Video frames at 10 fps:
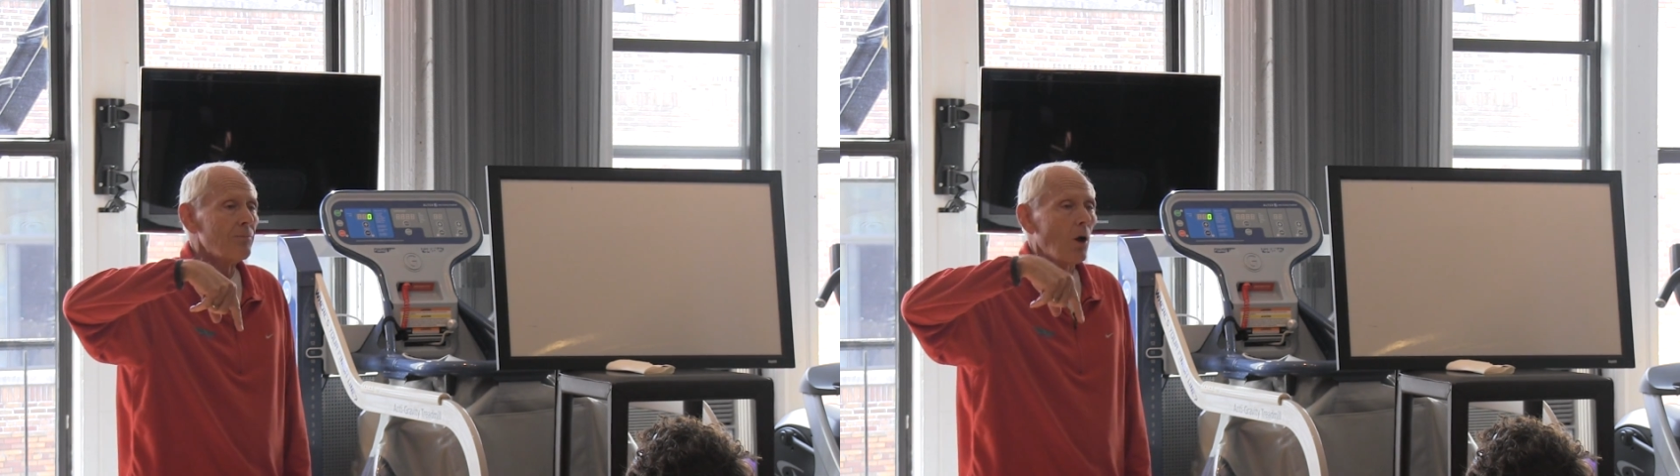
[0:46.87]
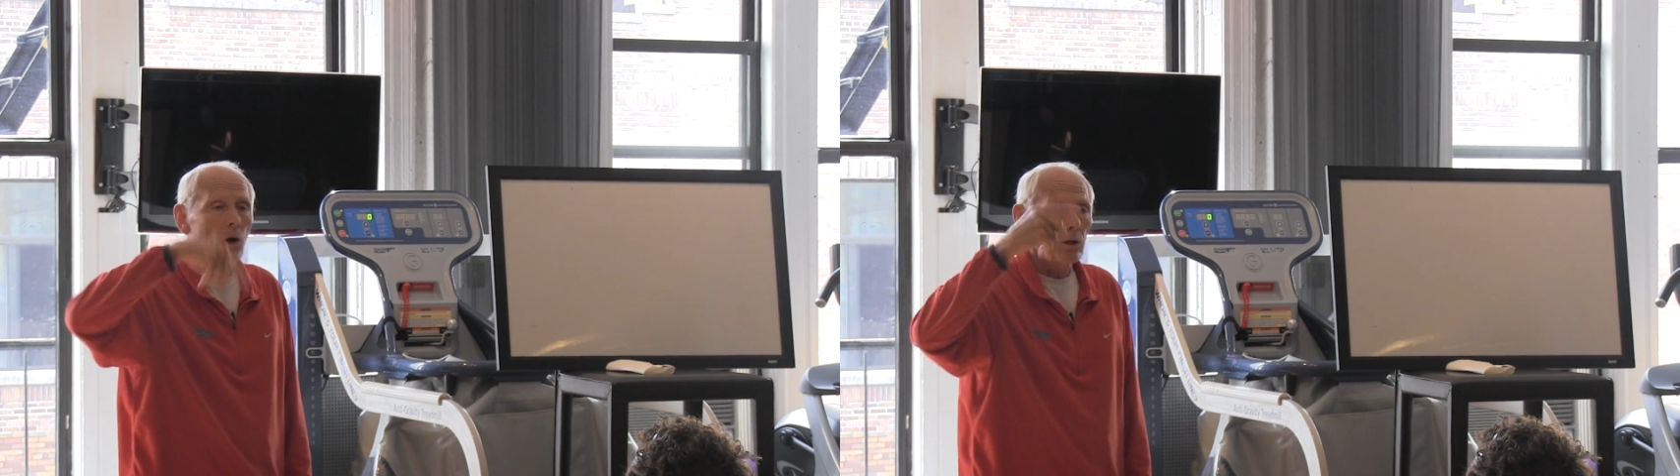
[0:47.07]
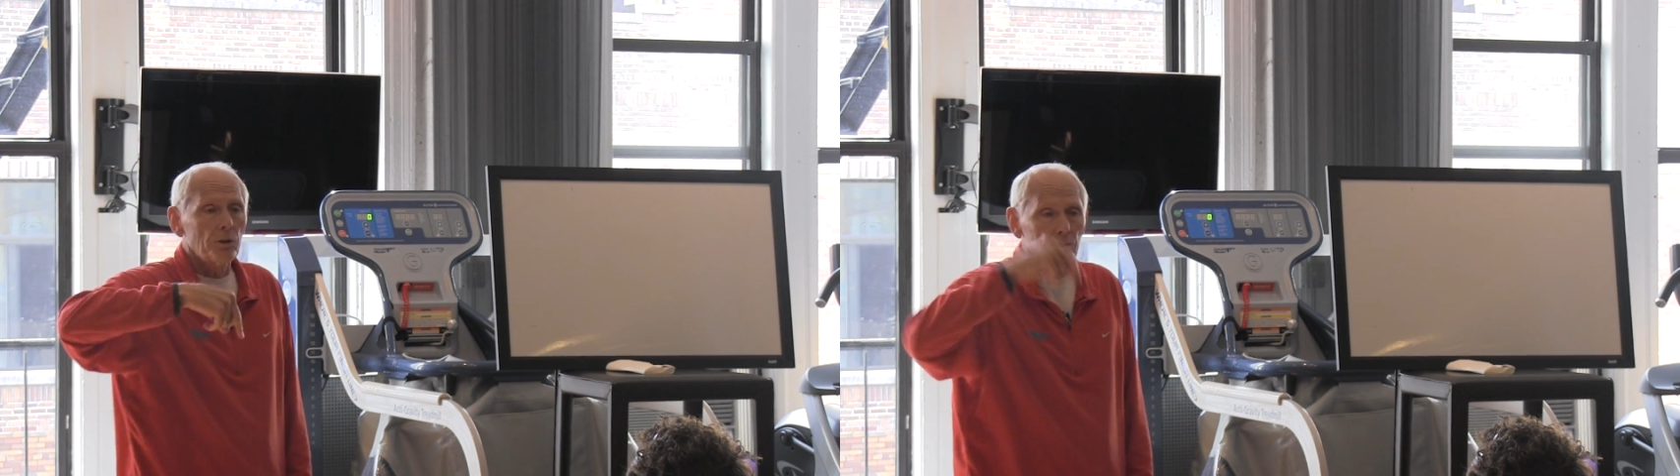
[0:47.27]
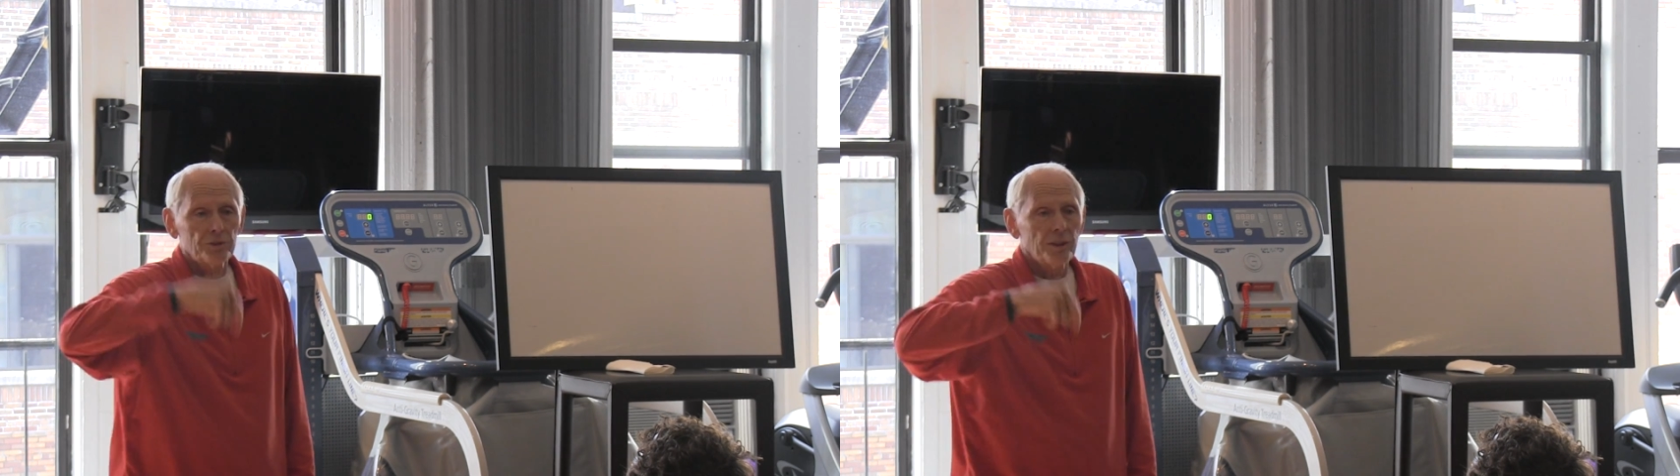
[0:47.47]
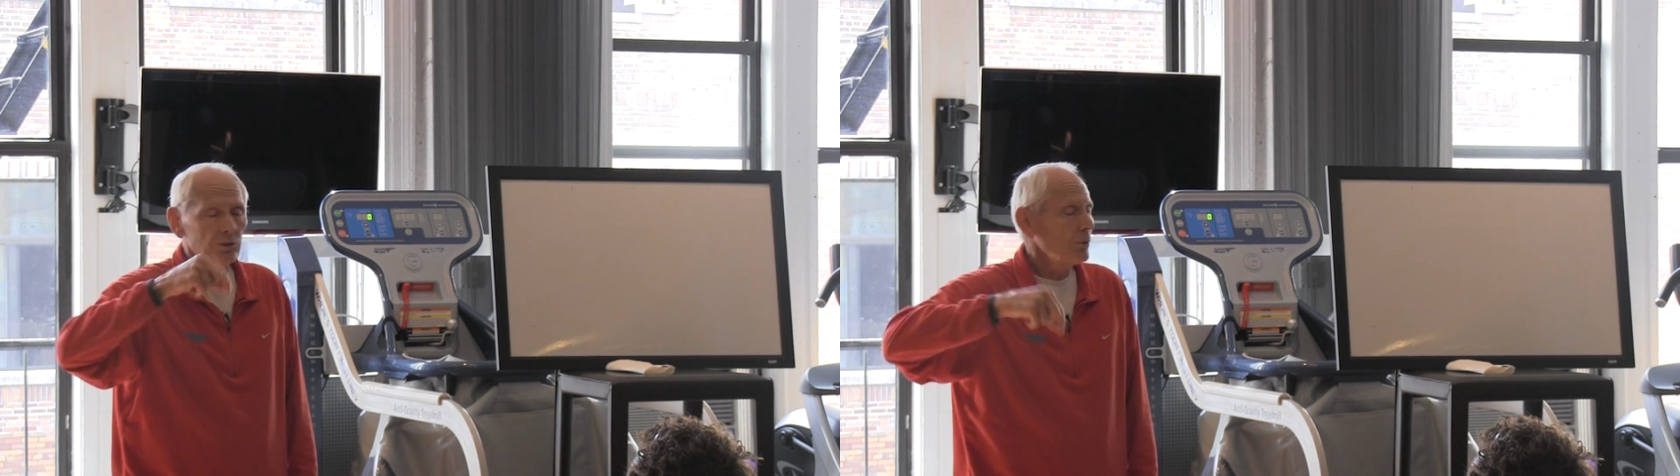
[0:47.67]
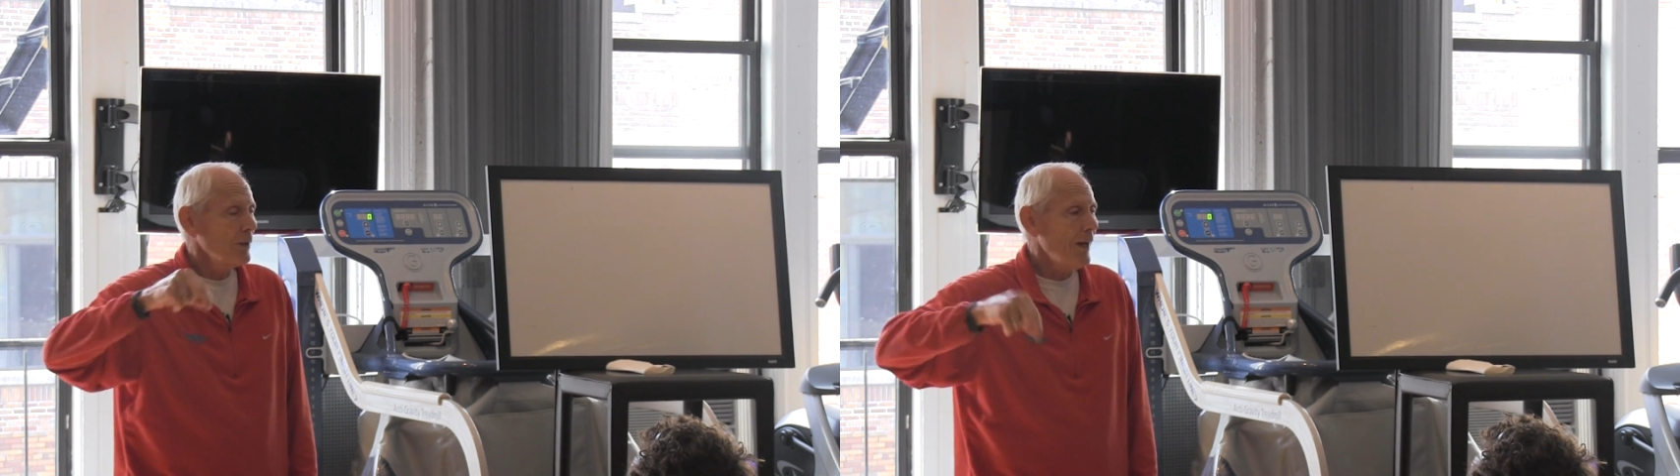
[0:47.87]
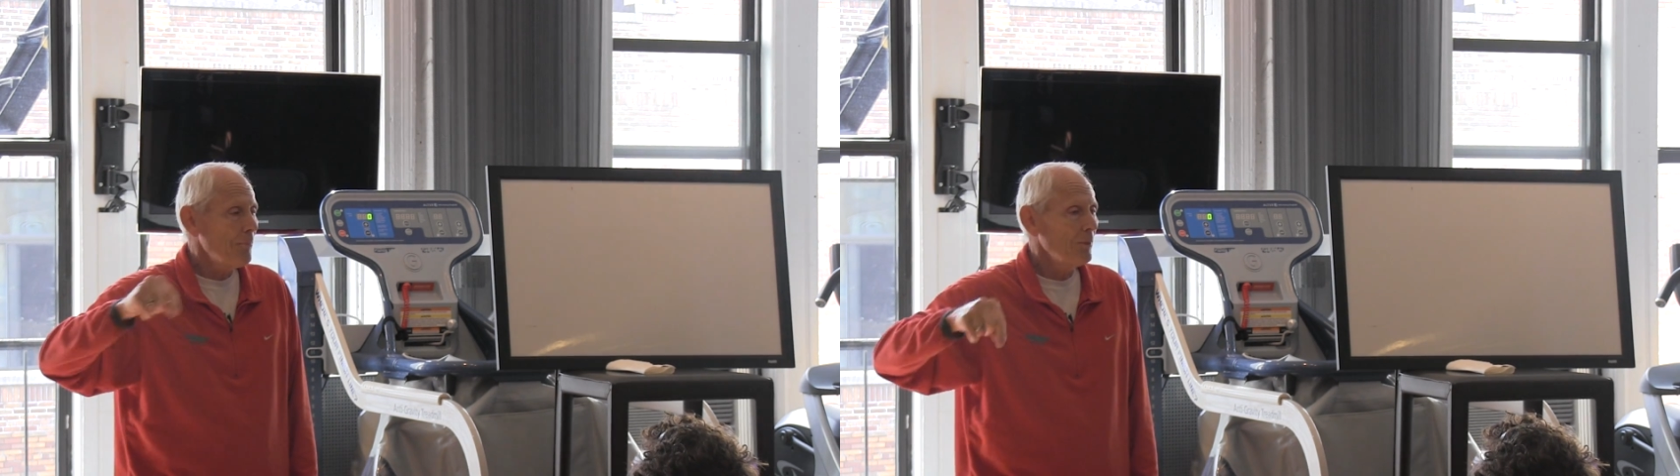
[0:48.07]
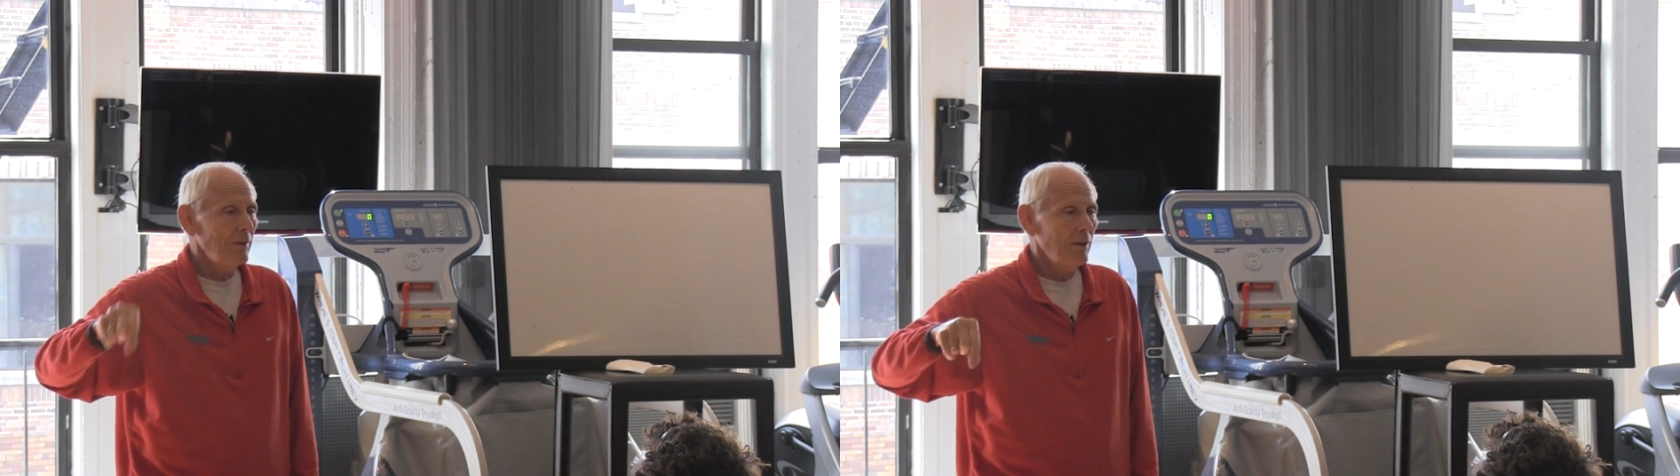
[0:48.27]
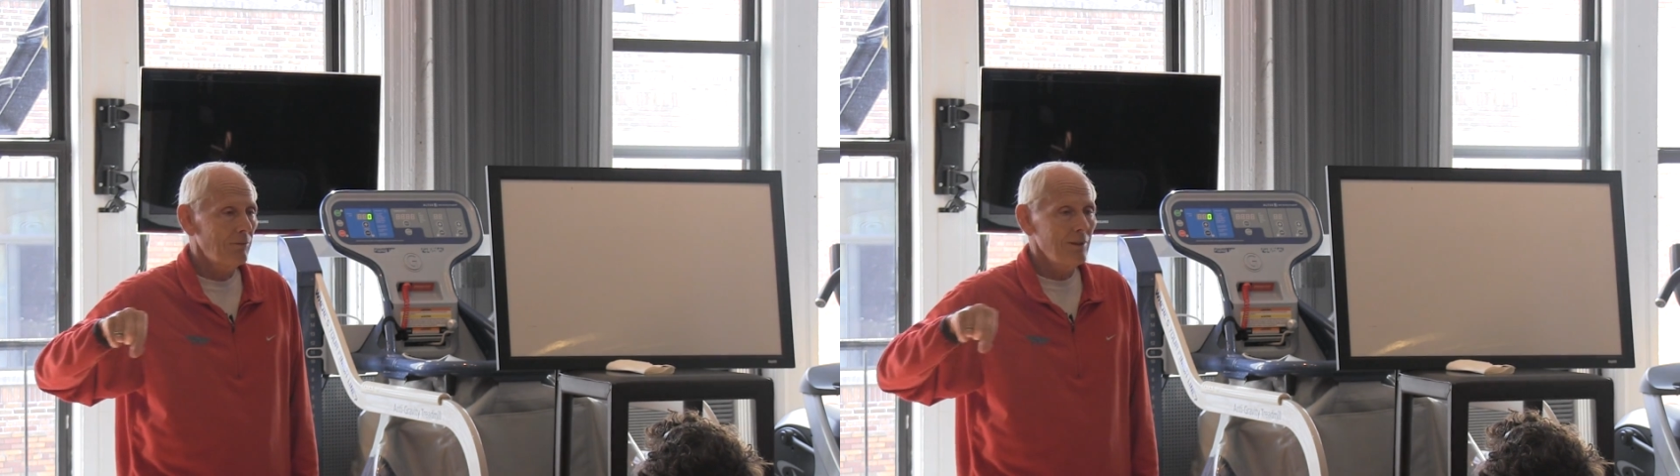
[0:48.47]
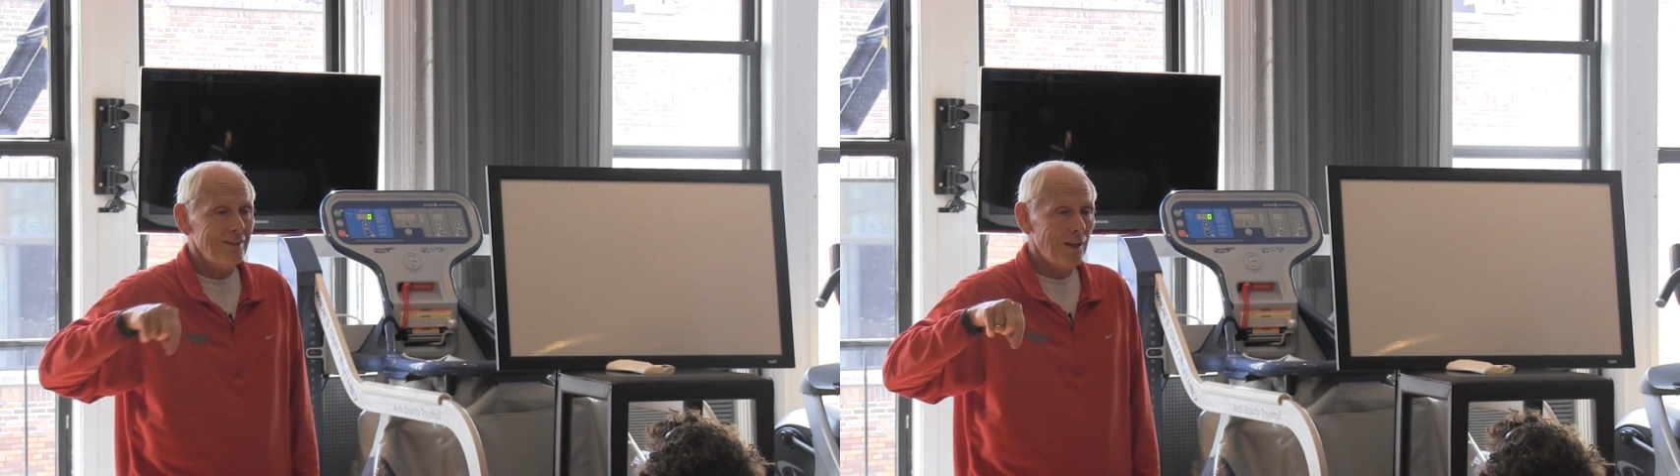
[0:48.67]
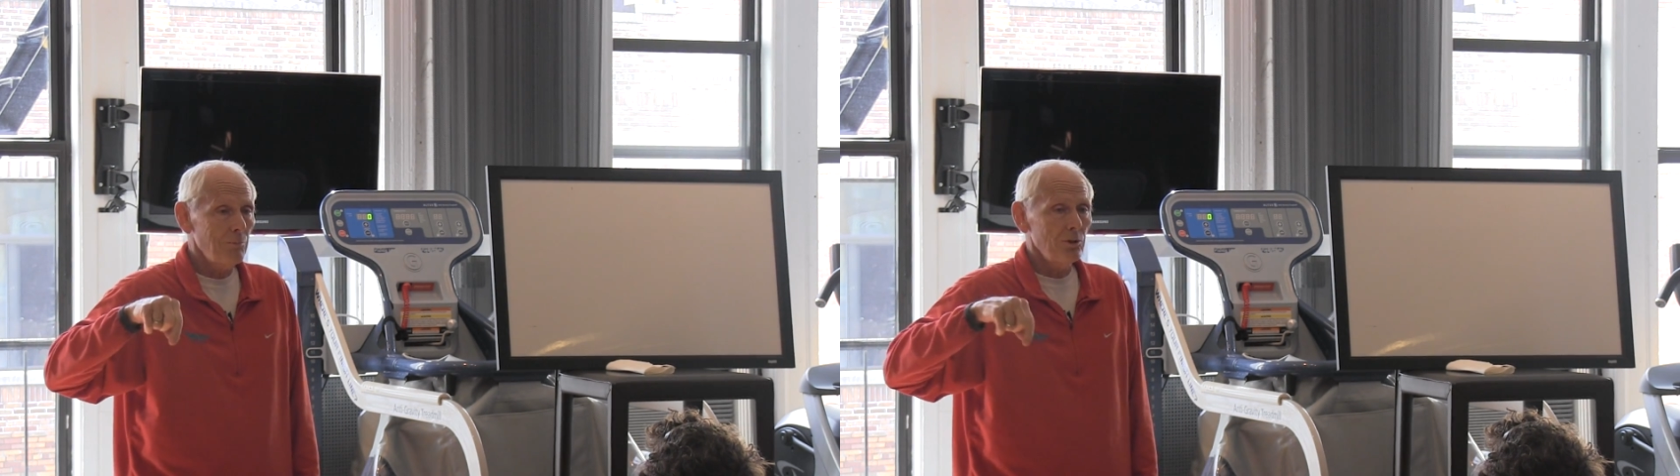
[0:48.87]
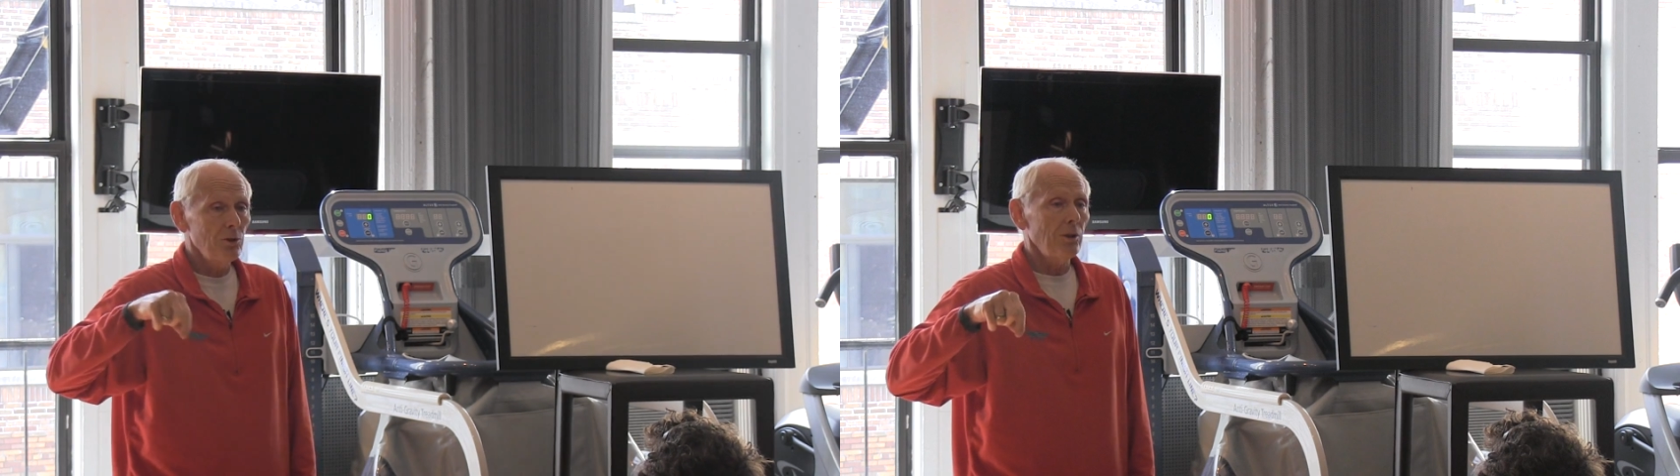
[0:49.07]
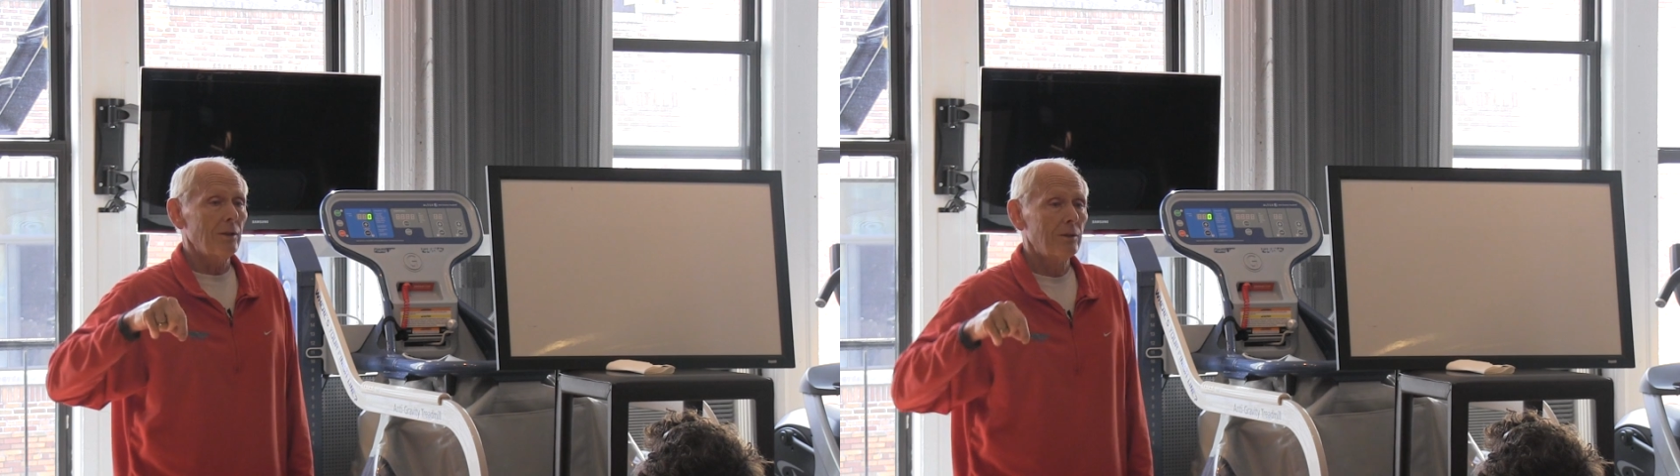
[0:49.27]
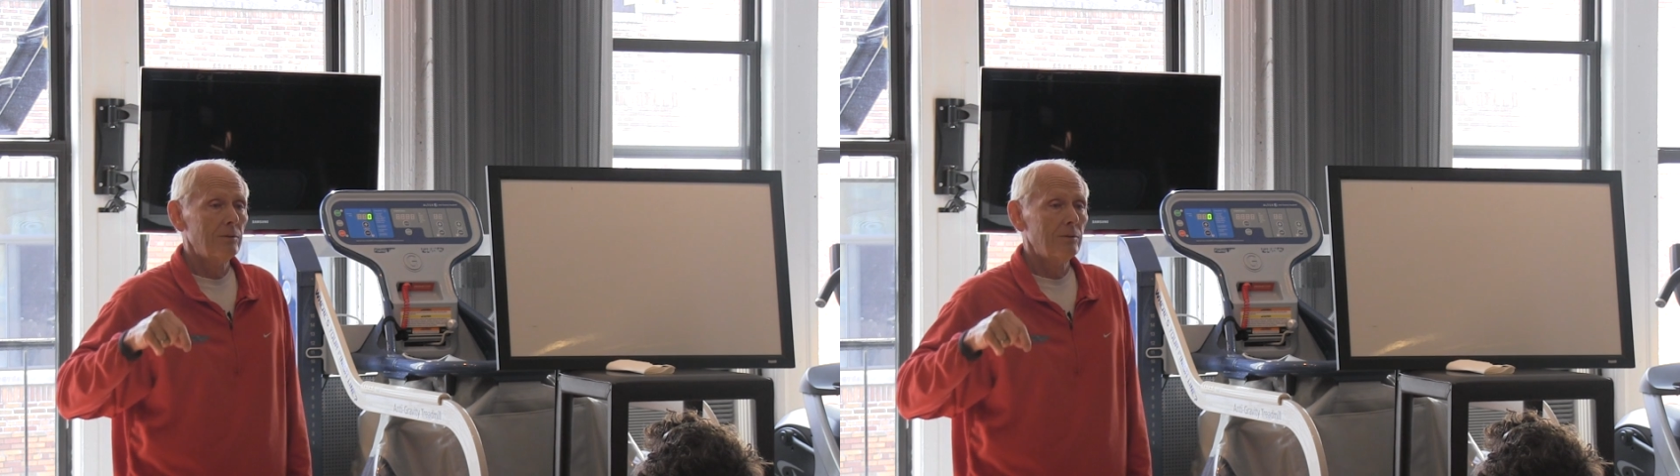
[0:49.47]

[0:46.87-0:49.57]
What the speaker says: all those things would happen every time you do it.